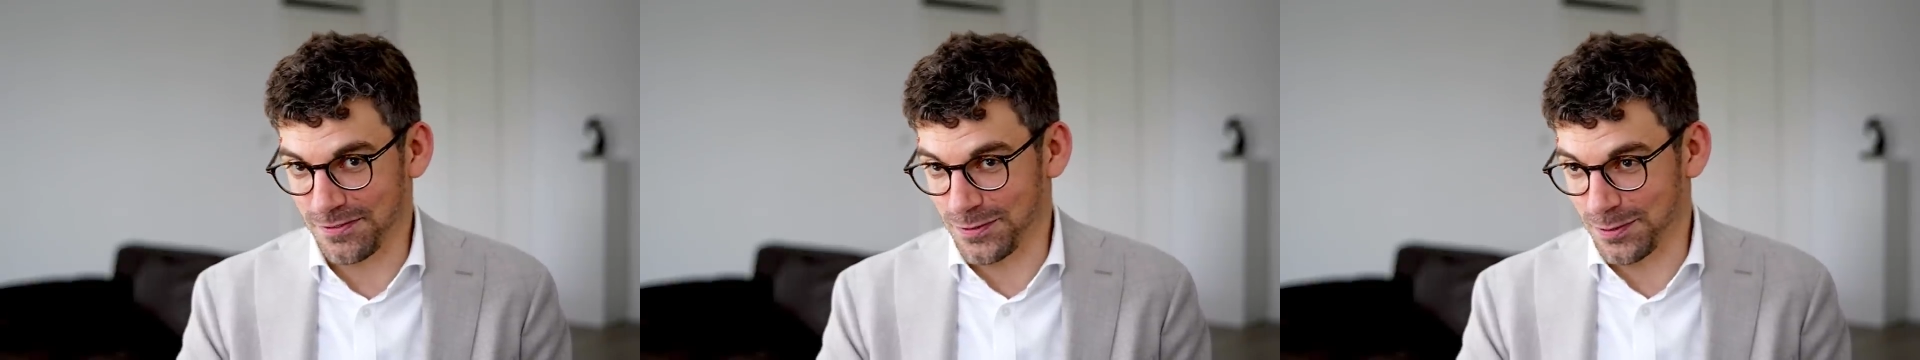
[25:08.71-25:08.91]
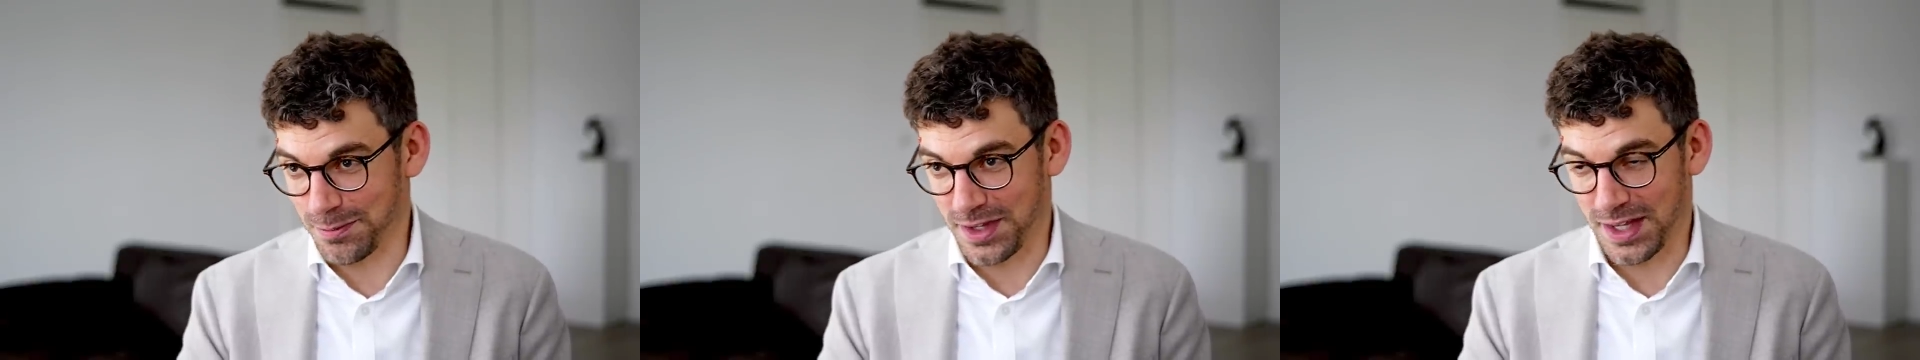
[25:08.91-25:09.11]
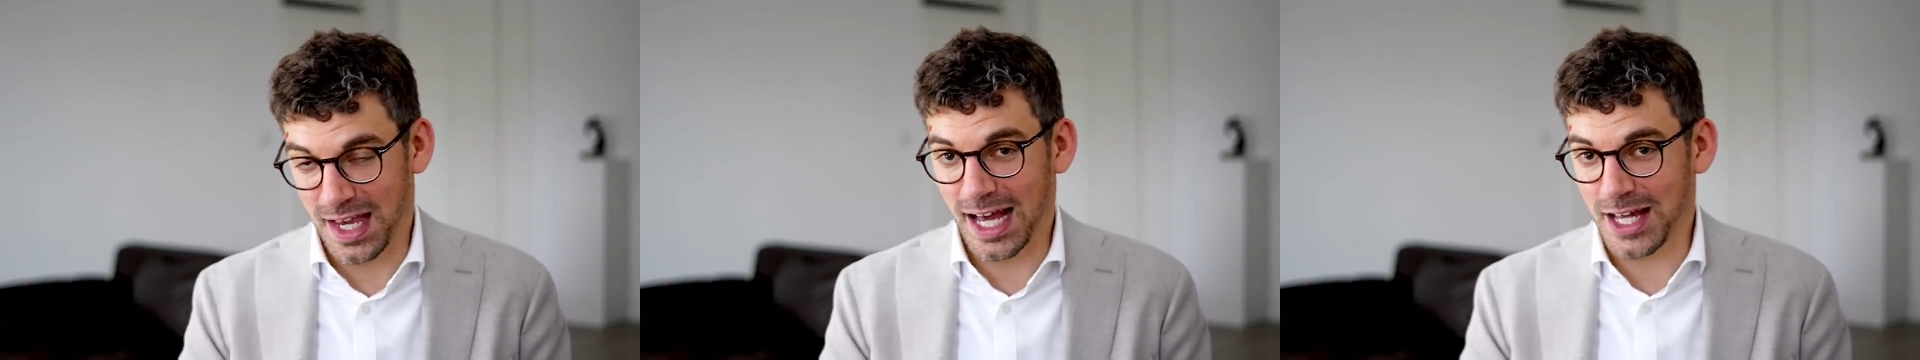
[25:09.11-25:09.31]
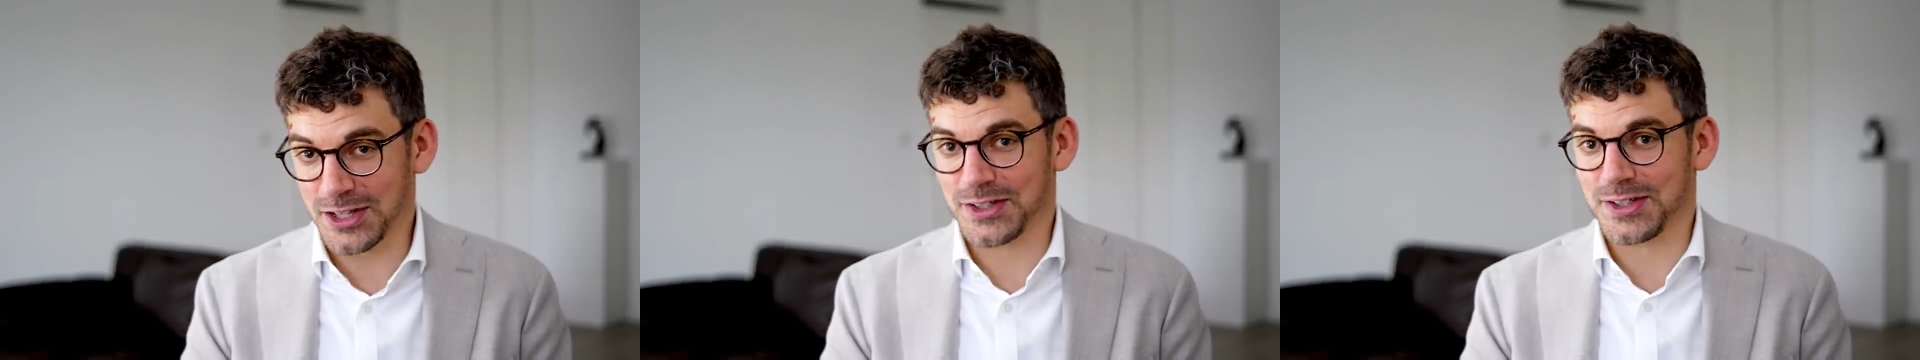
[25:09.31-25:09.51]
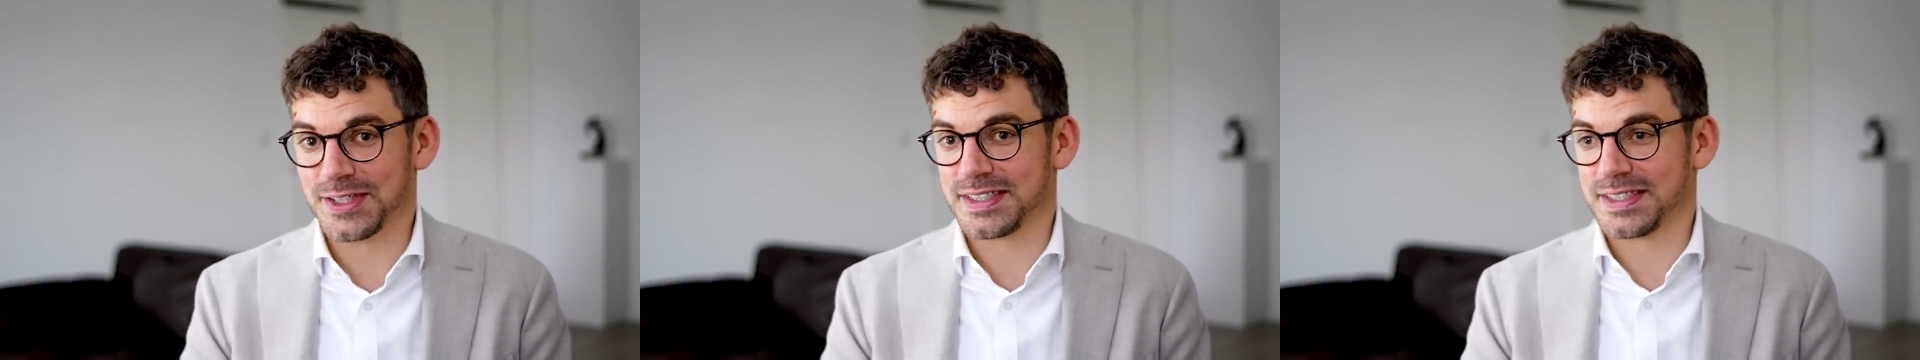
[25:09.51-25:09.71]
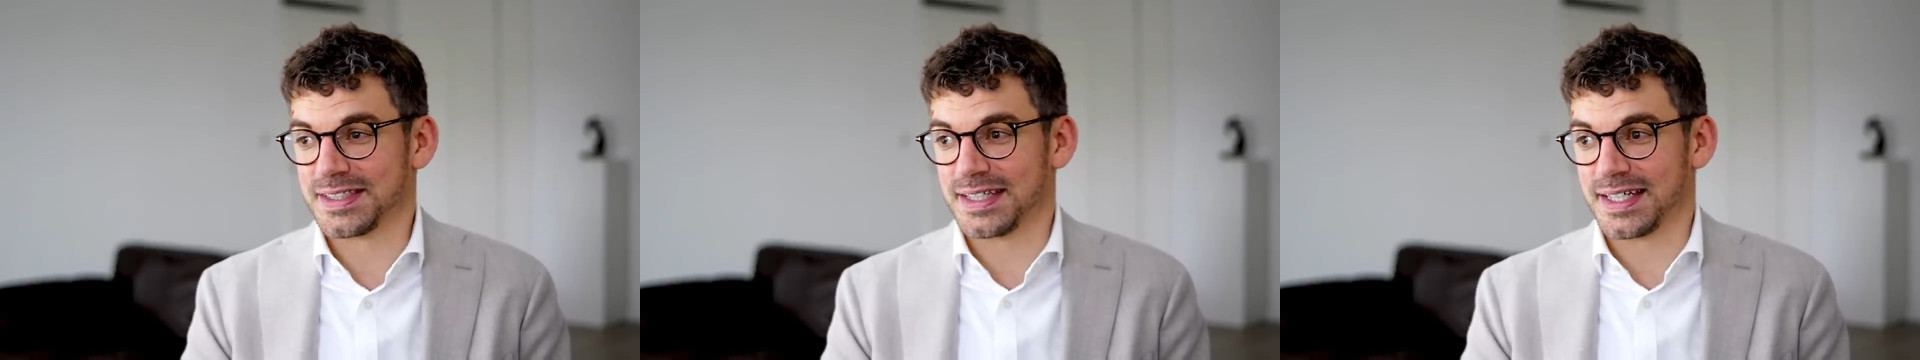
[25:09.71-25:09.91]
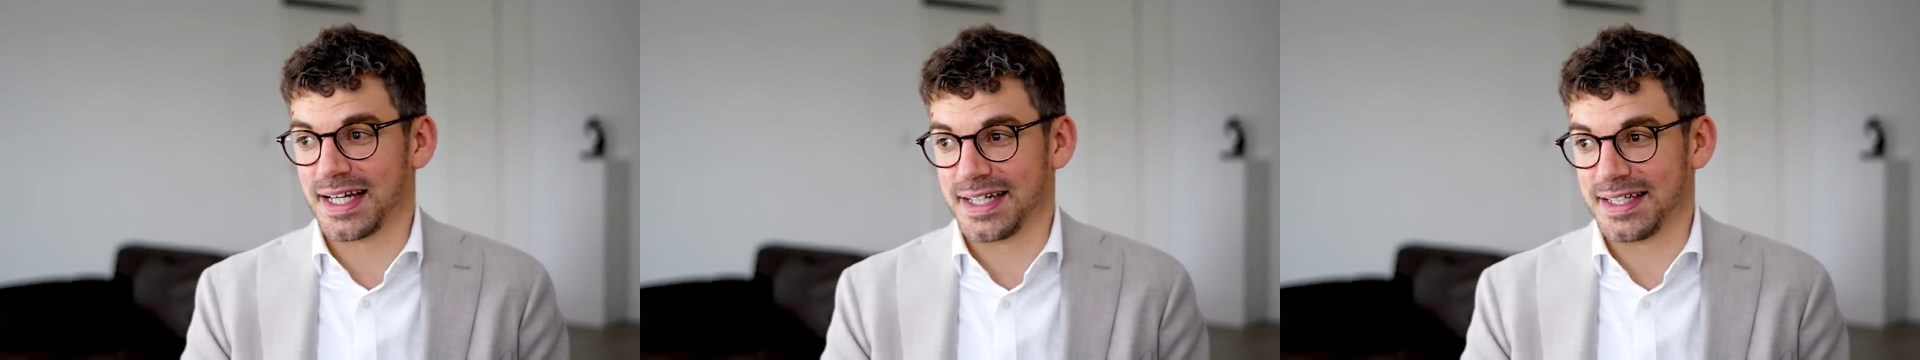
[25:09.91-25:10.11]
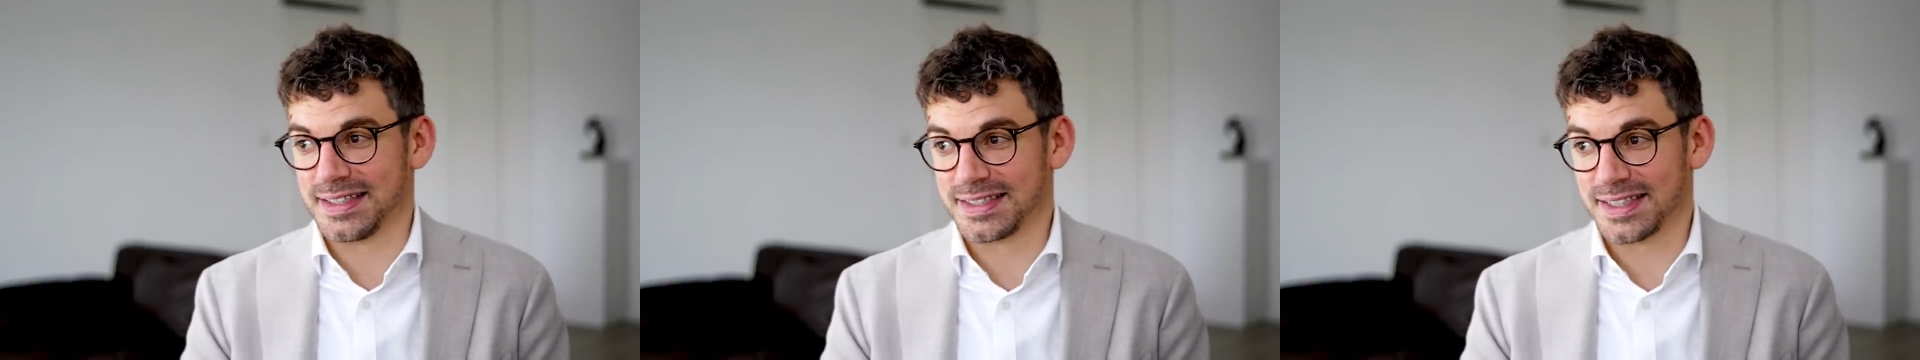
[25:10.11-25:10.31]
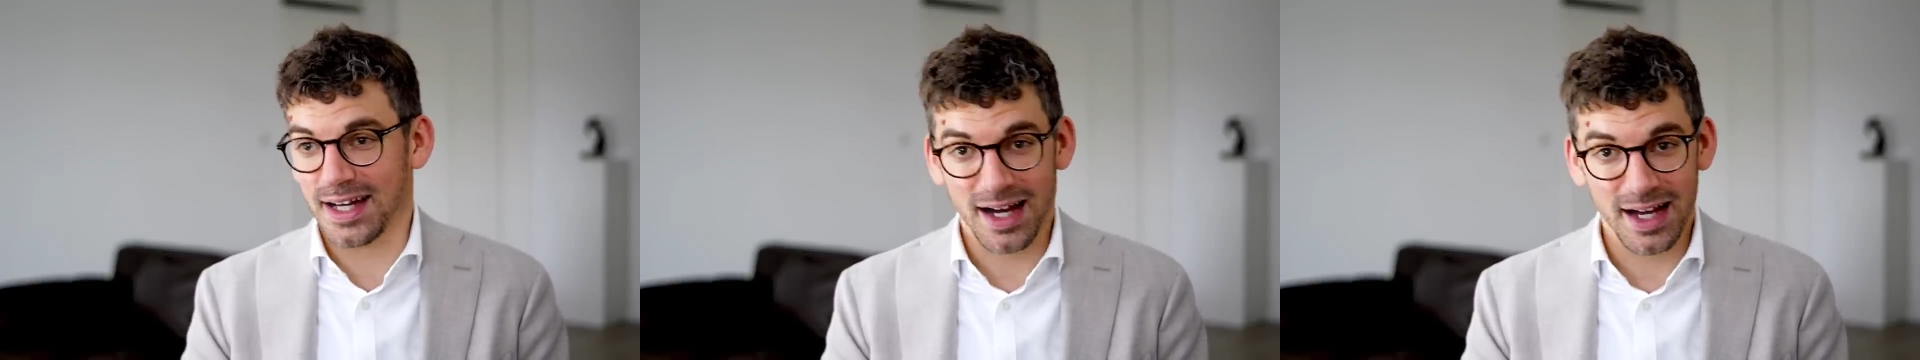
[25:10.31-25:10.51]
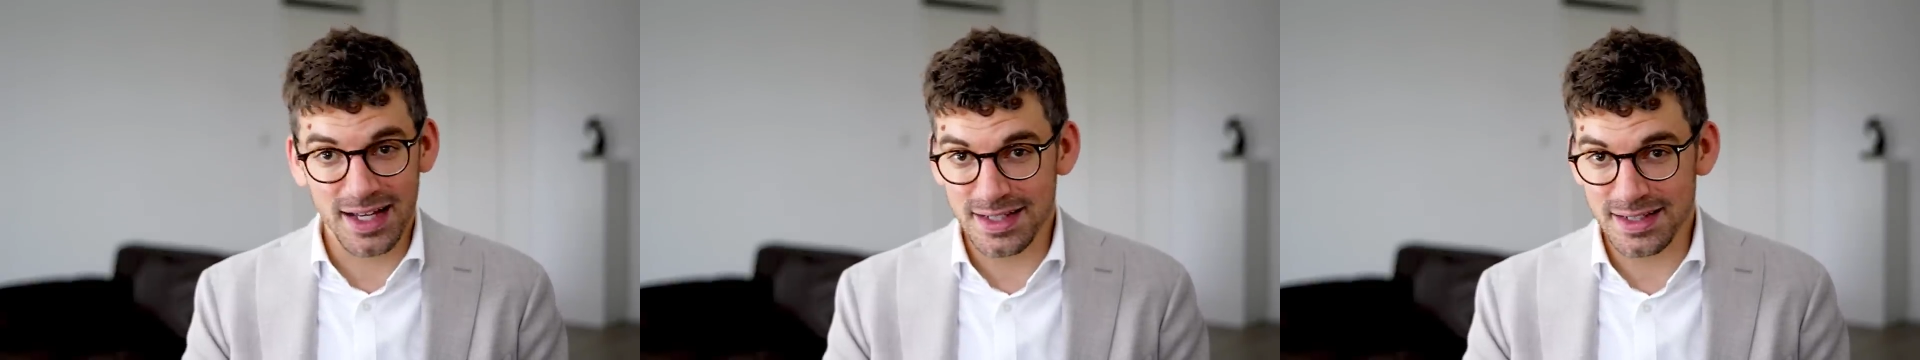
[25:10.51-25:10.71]
from the ashes. At its
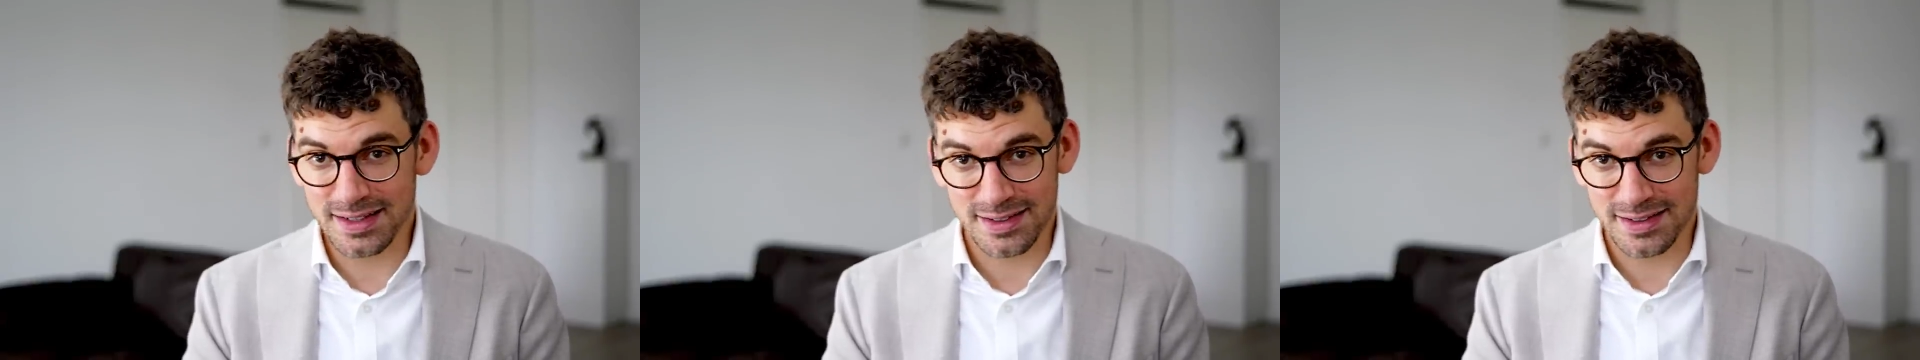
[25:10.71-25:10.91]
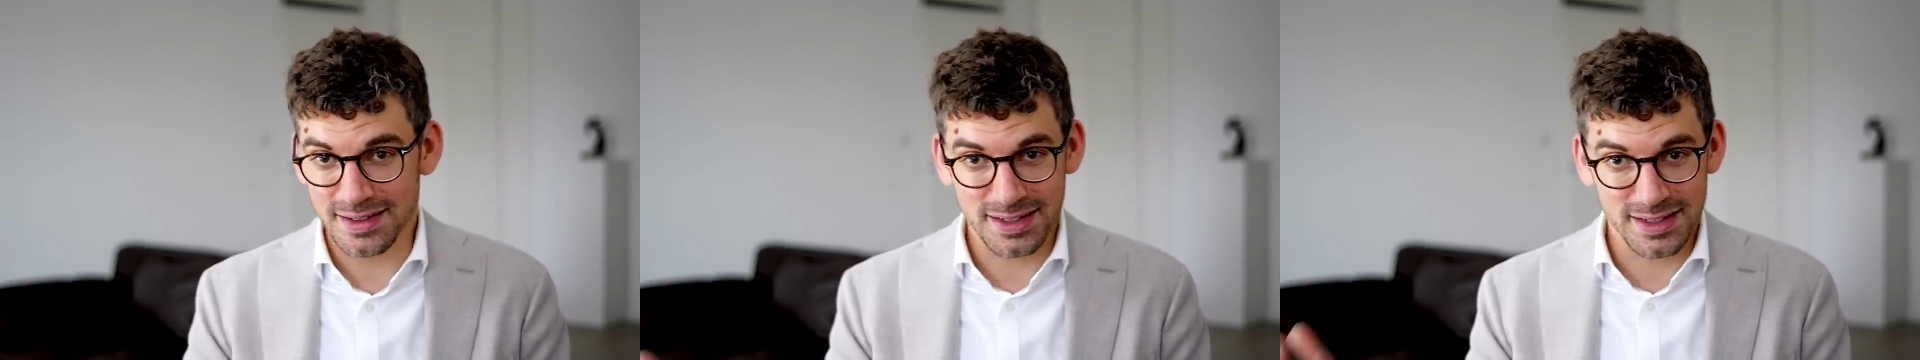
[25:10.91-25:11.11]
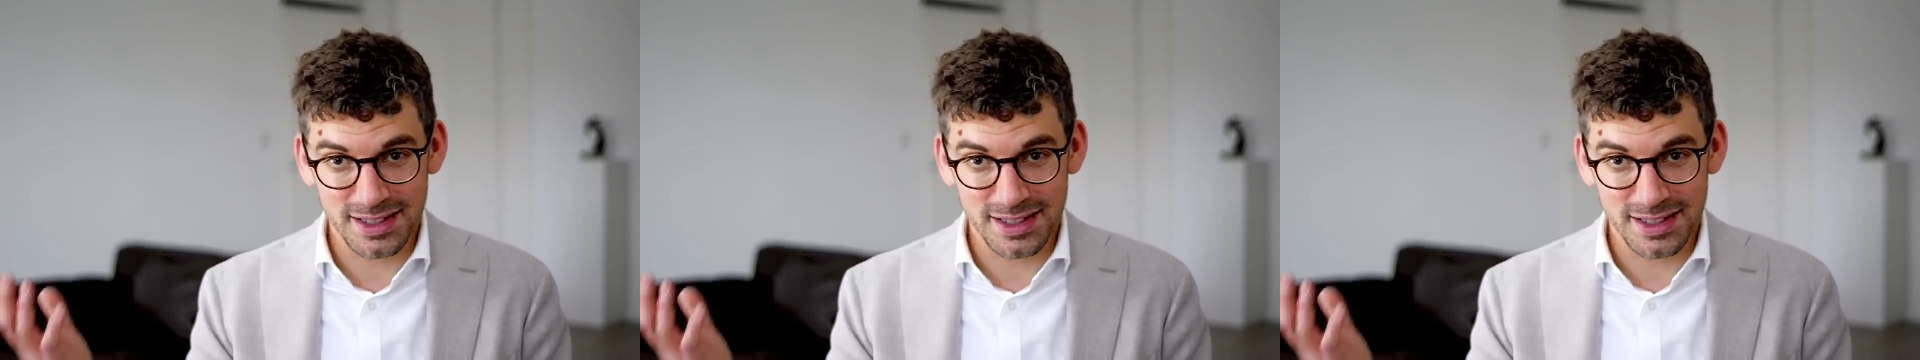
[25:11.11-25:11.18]
height,